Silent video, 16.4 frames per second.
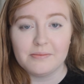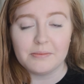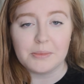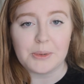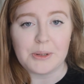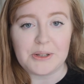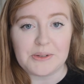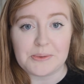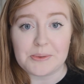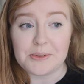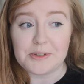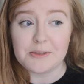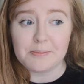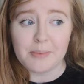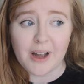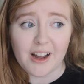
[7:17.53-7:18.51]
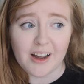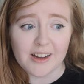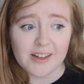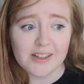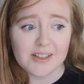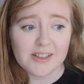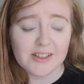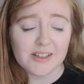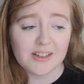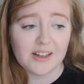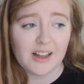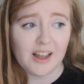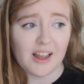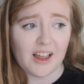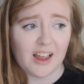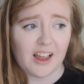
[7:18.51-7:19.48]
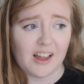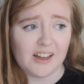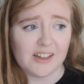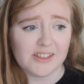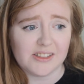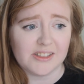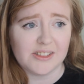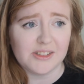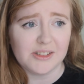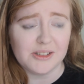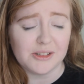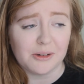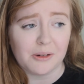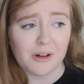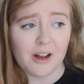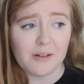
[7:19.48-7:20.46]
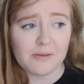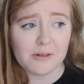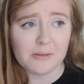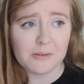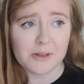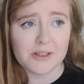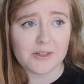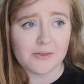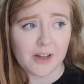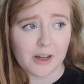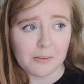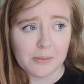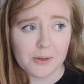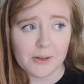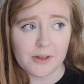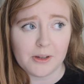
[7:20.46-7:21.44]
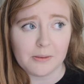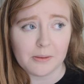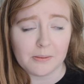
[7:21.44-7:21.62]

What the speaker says: please respect and, come from a place of empathy